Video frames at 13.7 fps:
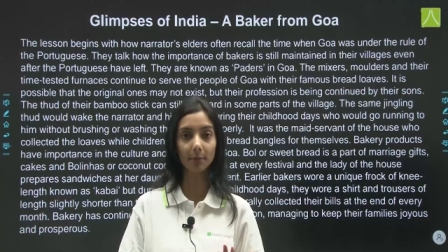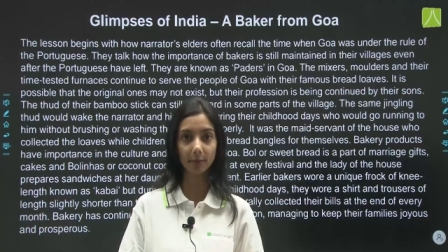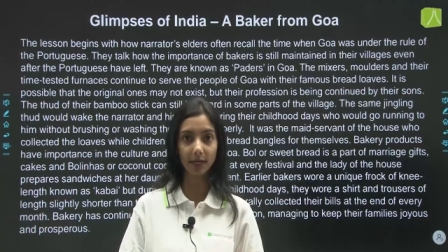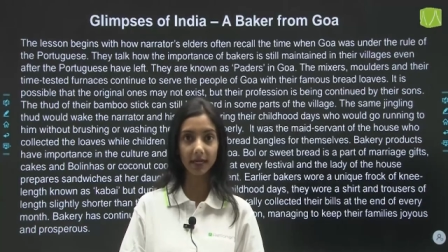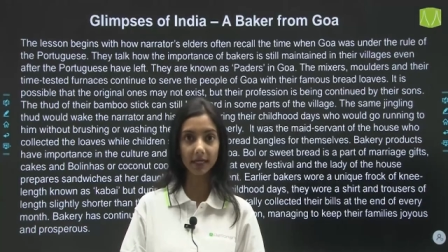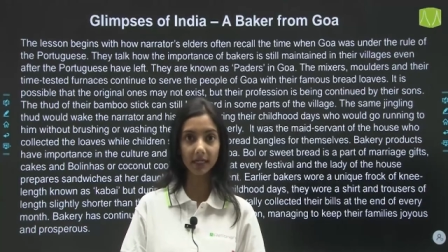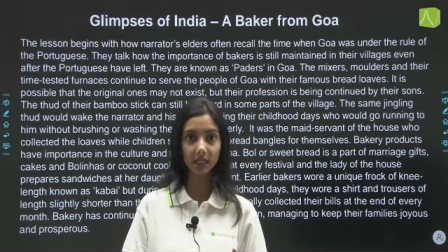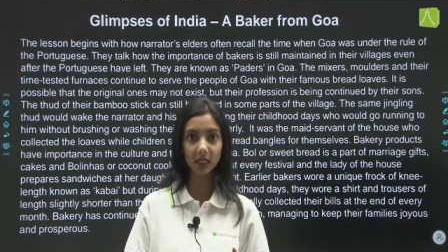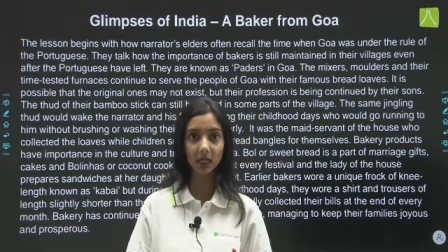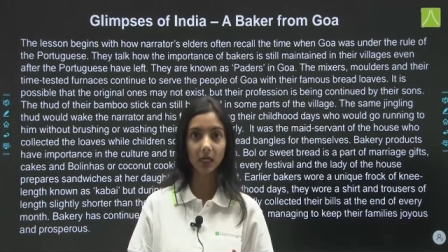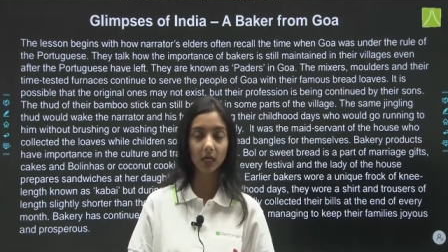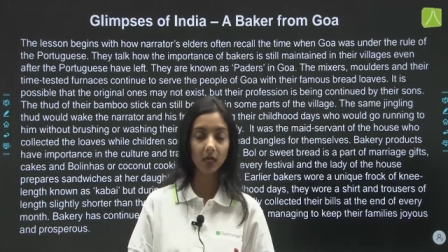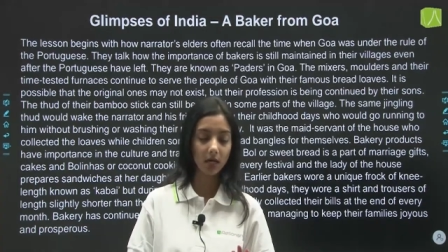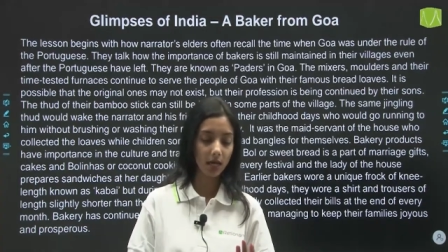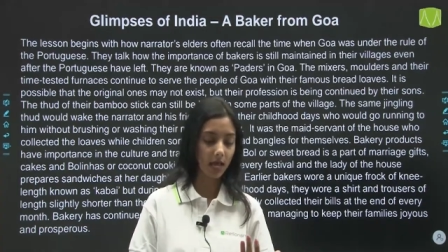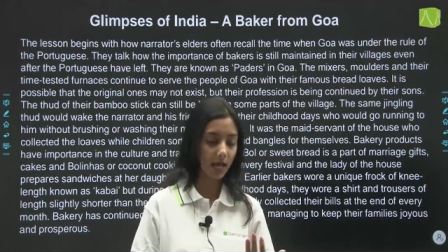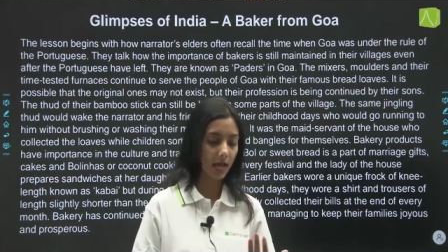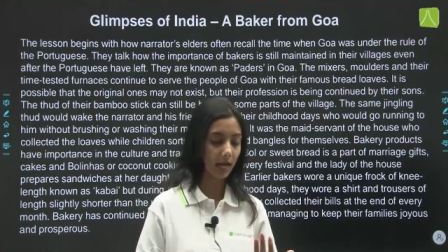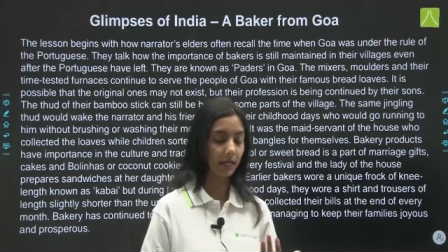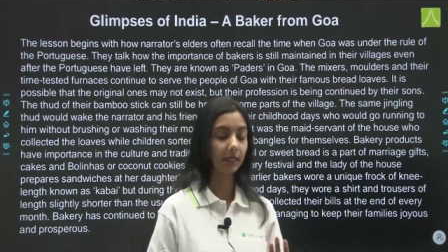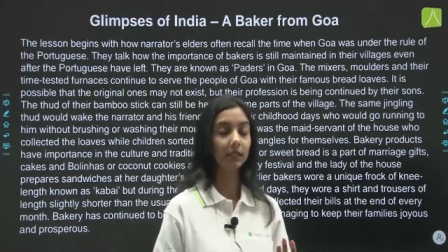bread
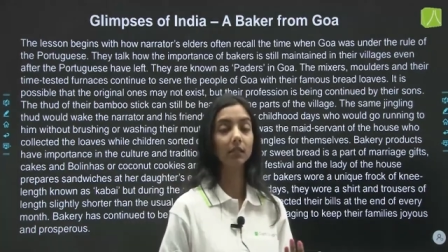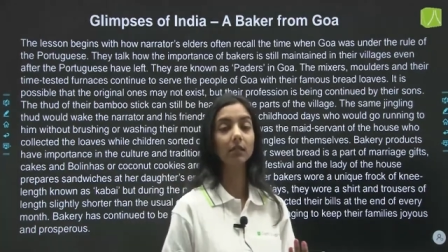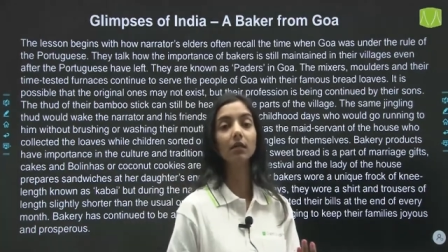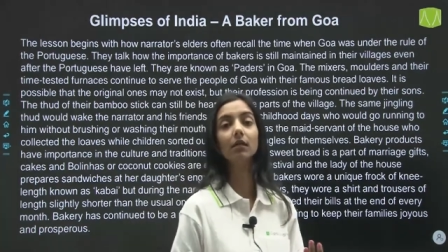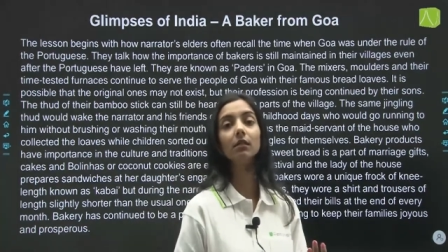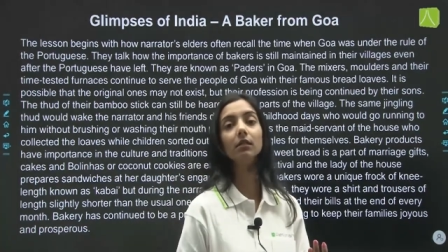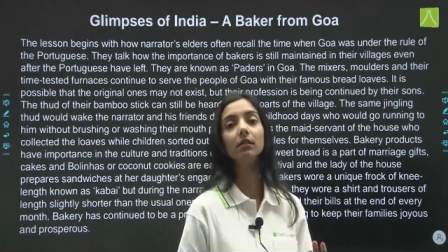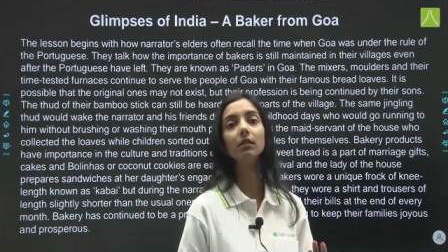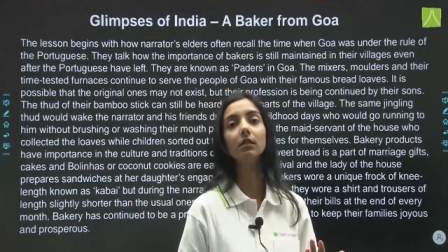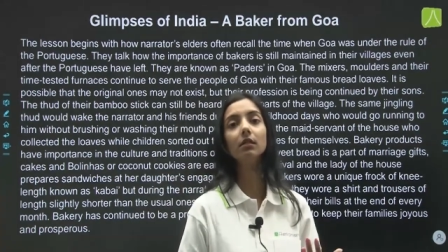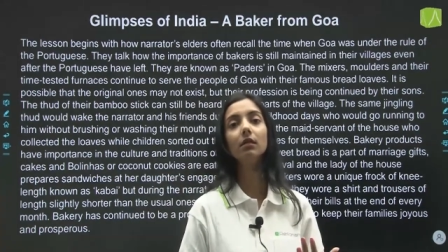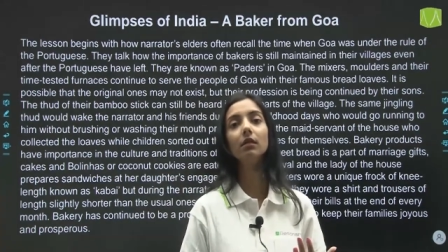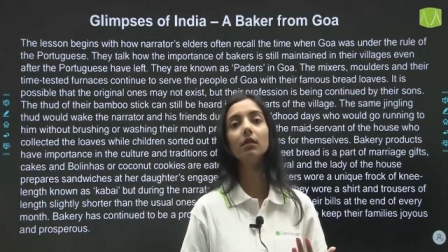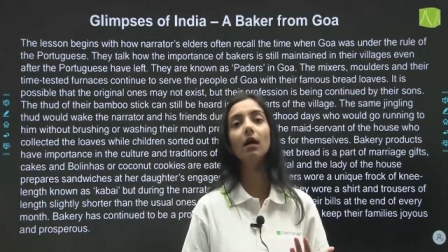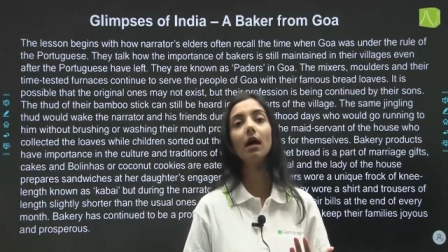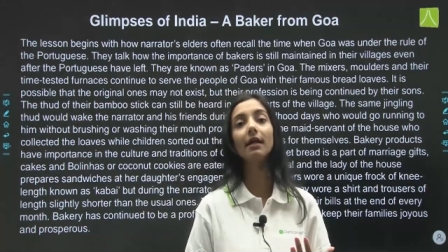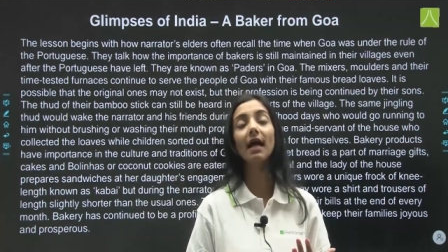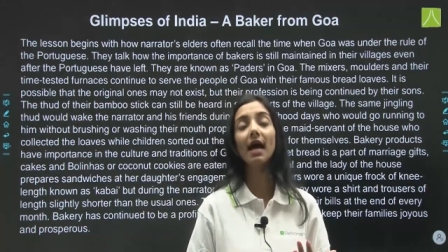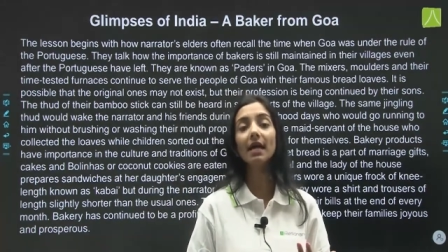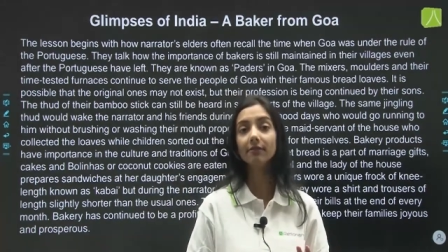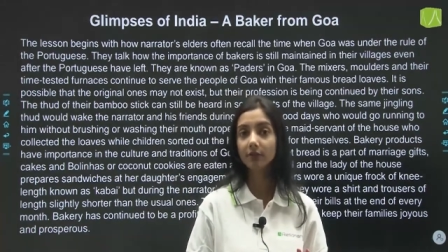and uh, the
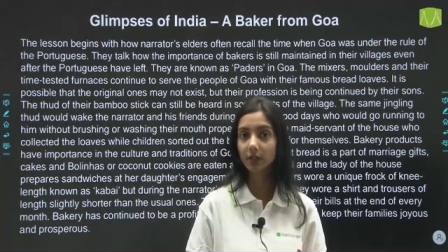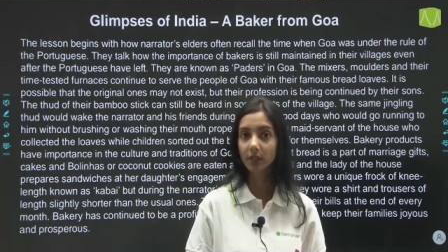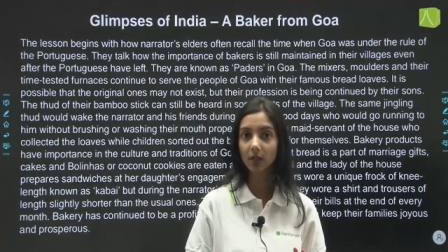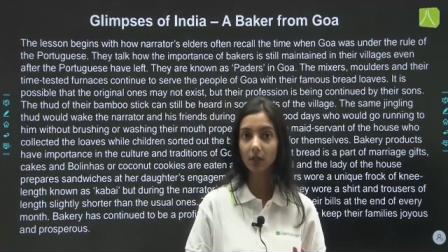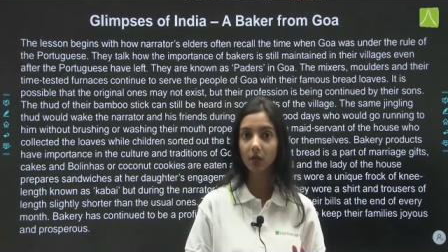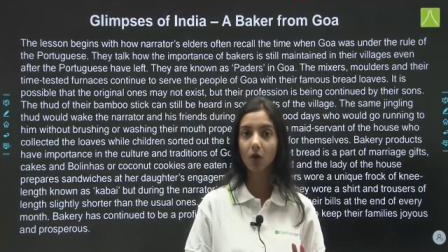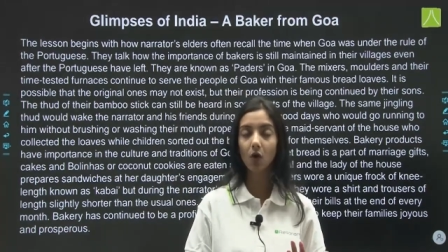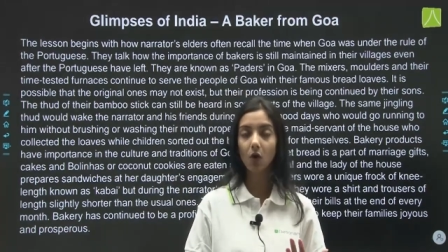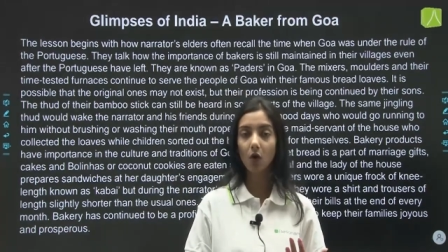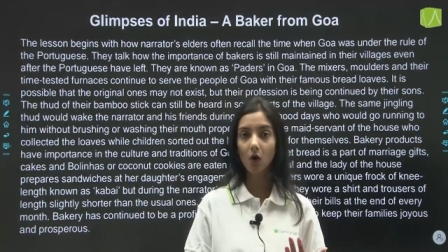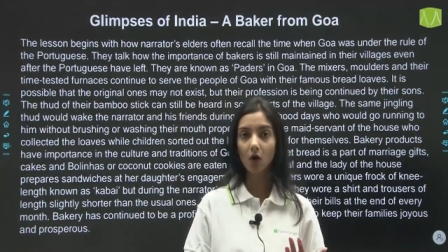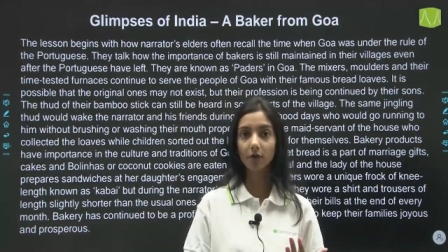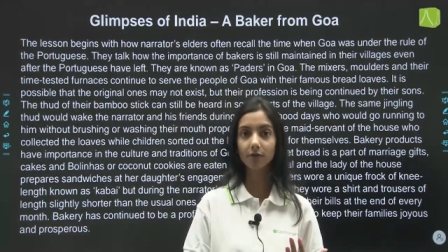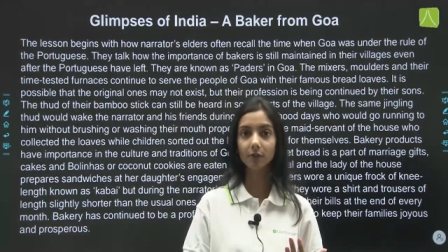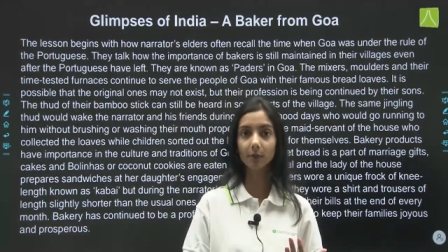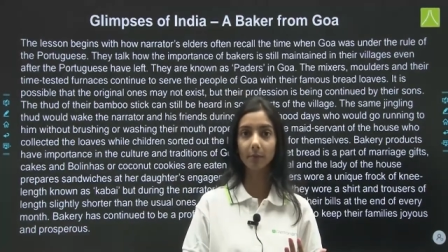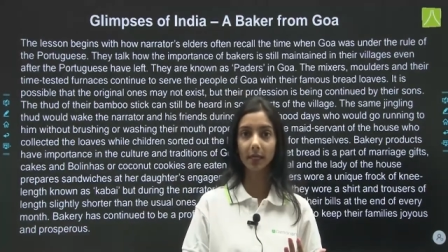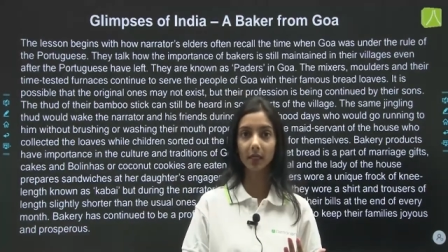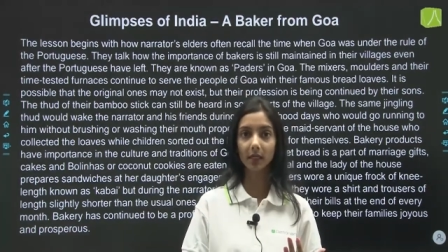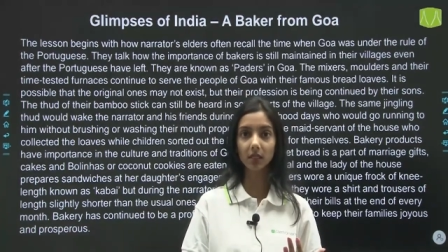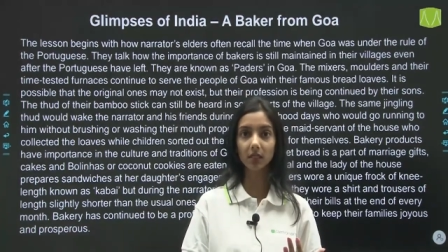arrival of the
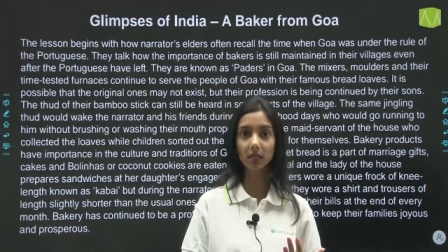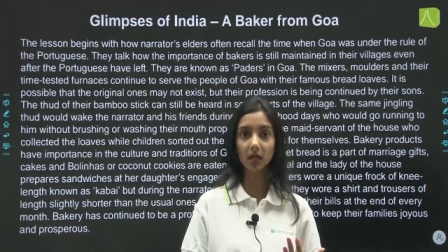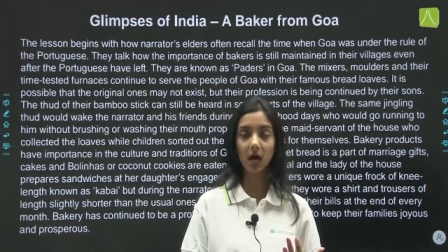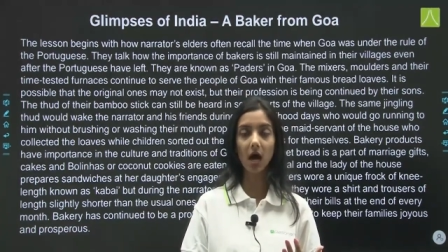baker,